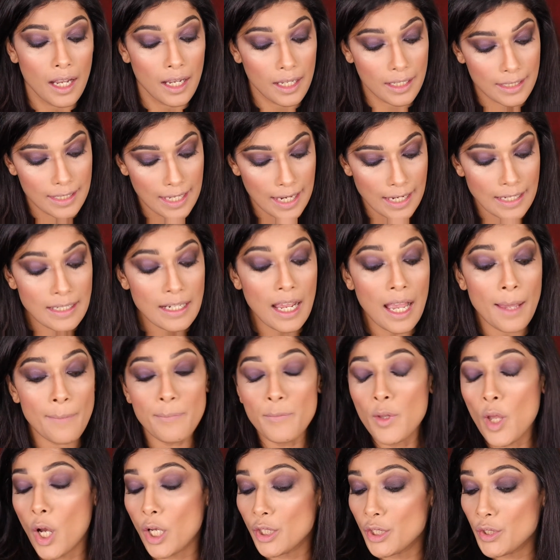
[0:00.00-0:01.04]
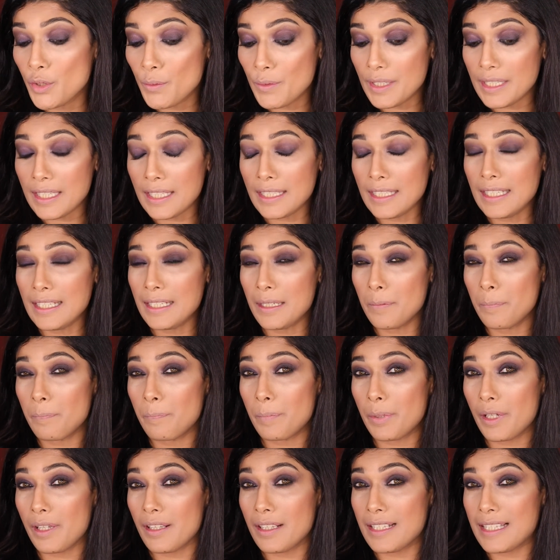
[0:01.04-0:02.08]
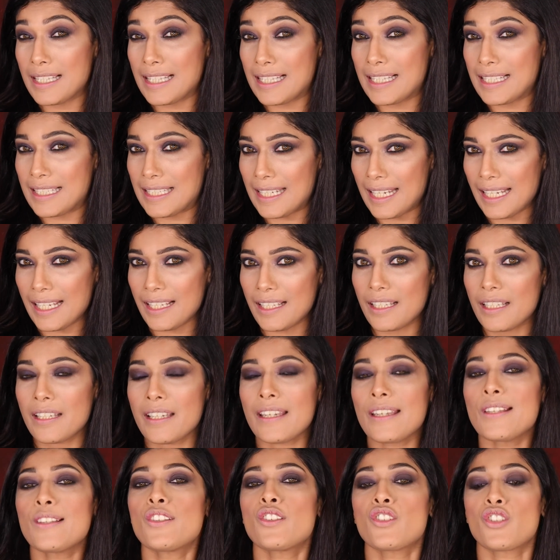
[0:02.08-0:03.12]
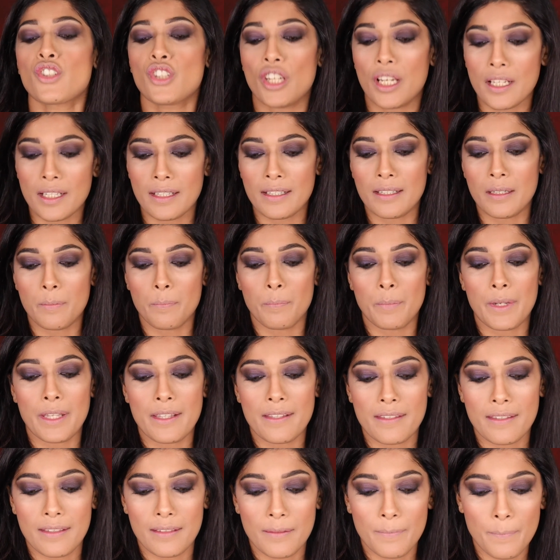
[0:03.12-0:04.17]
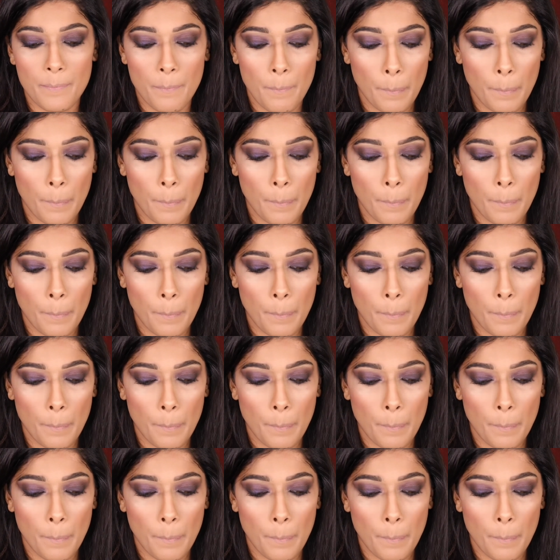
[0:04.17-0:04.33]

Again, I'm not using any lipstick, it's just lip pencil.